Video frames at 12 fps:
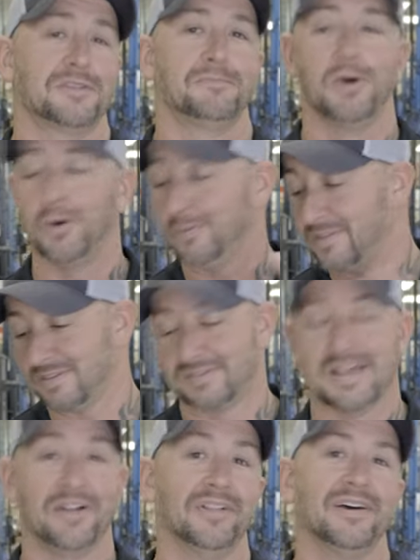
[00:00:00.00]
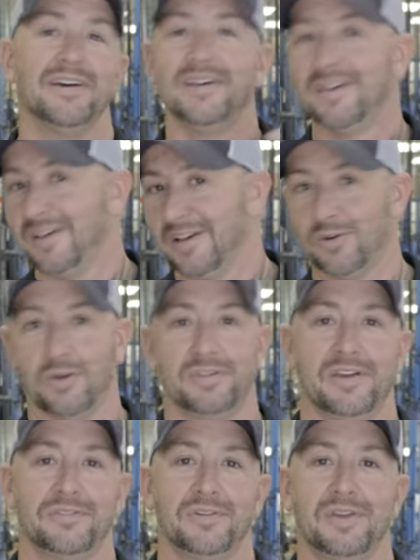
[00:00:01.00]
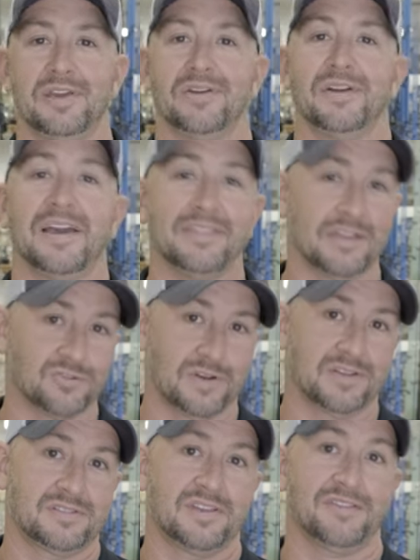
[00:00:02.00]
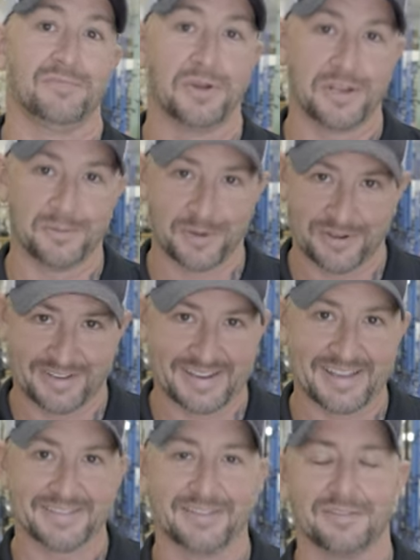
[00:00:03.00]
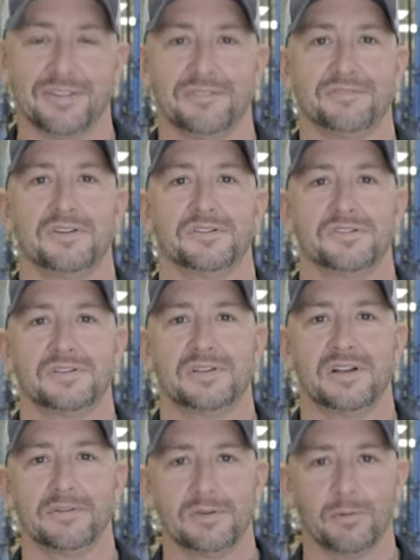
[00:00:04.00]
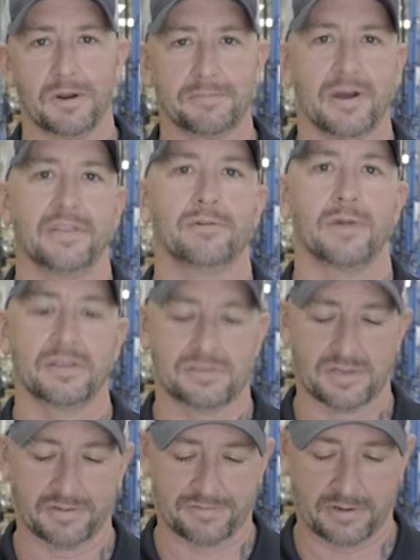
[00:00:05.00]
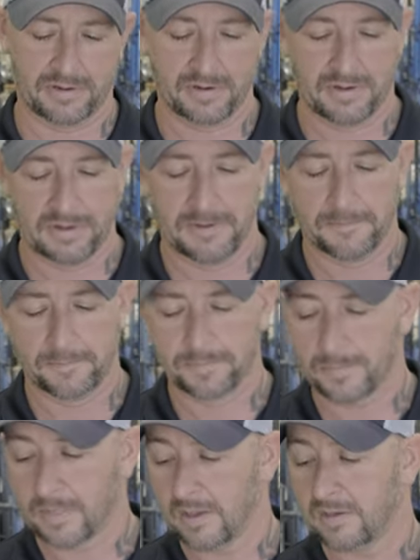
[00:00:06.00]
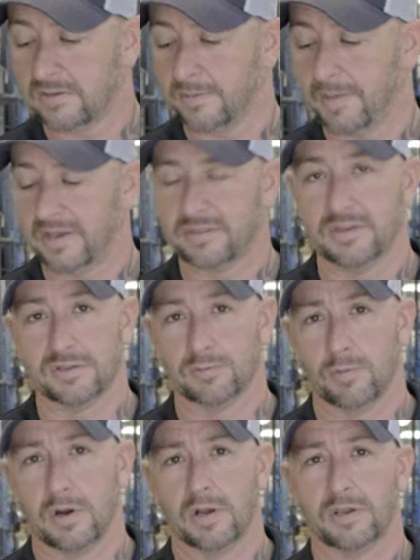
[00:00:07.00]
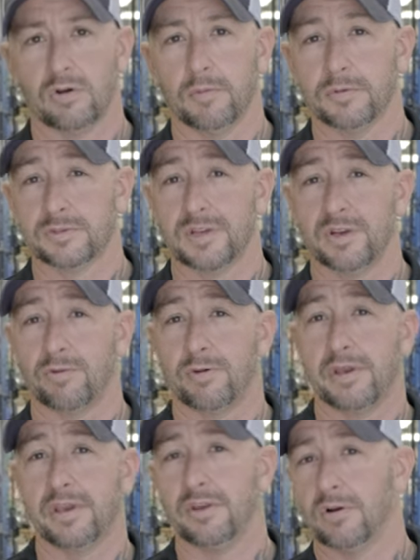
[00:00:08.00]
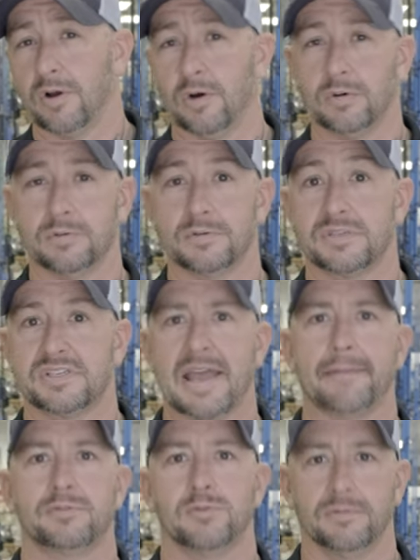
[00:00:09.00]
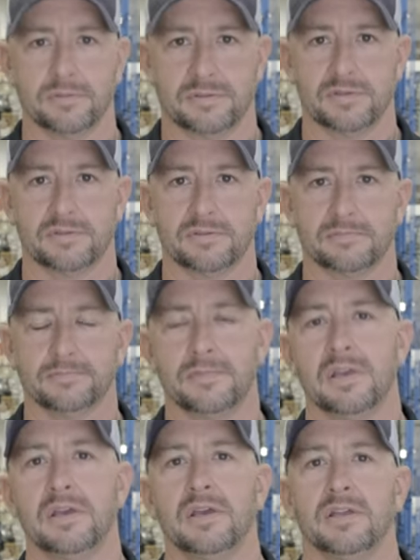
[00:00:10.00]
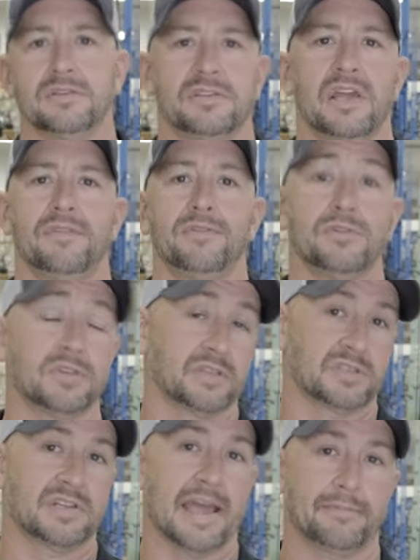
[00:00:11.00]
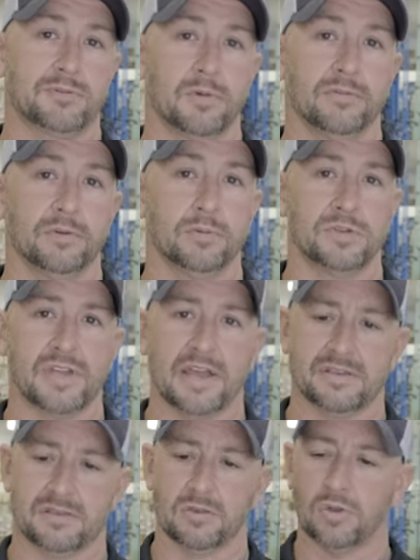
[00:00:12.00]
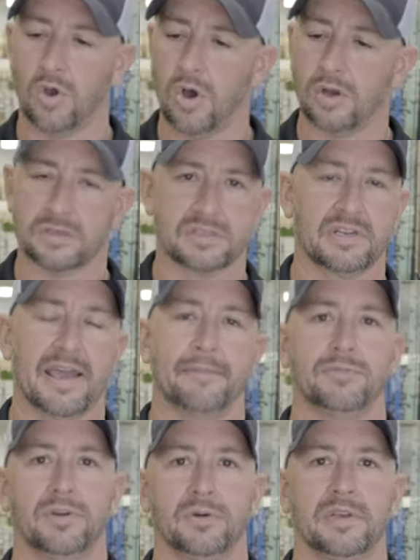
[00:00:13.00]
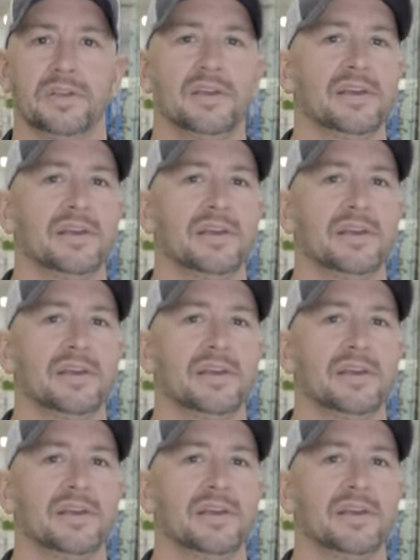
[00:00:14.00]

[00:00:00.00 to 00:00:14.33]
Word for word: the boat, the Stella, and all the other gear, and then try to save money where you're connecting to the fish. You know, you want to buy the right stuff here. To make this work, you're almost going to create your own snap swivel system. Instead of using a snap swivel, which has a long snap to it,